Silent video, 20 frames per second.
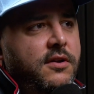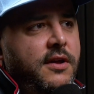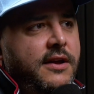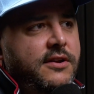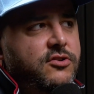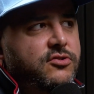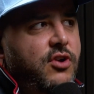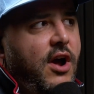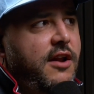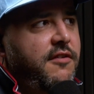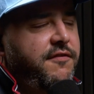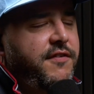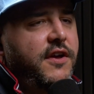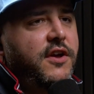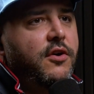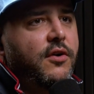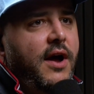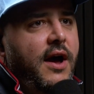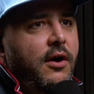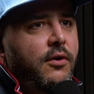Like try to
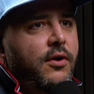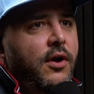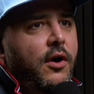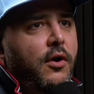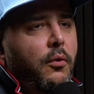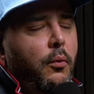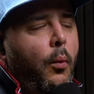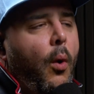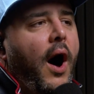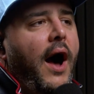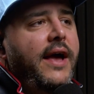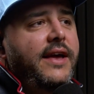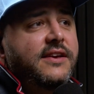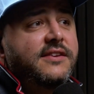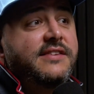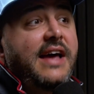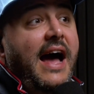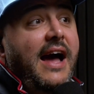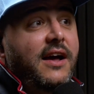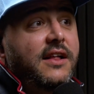figure out why
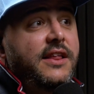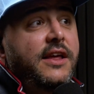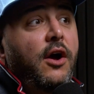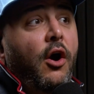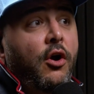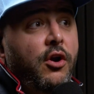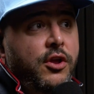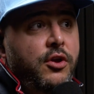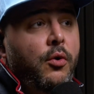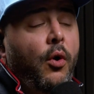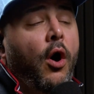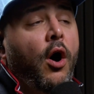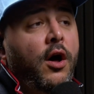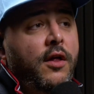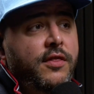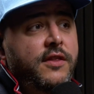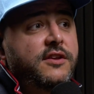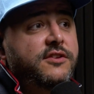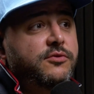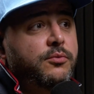exactly are you
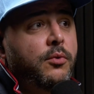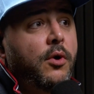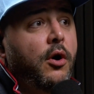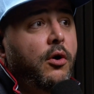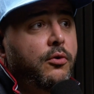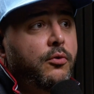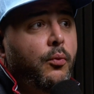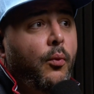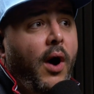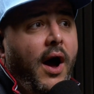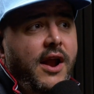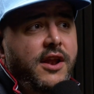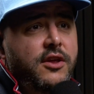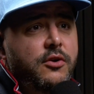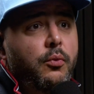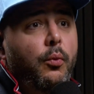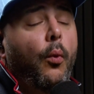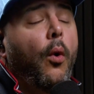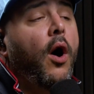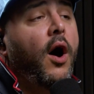on this road? Why do you
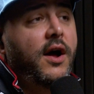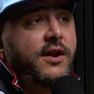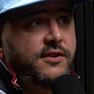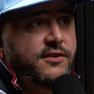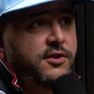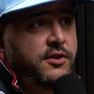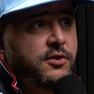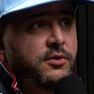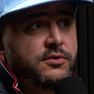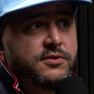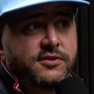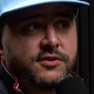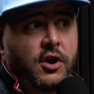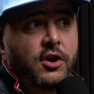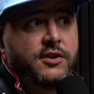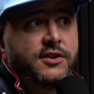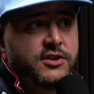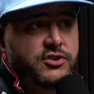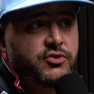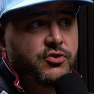want to
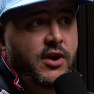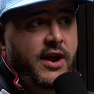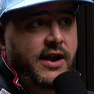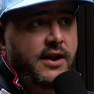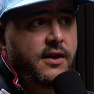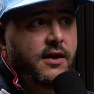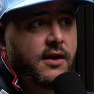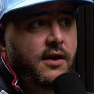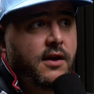start to trade?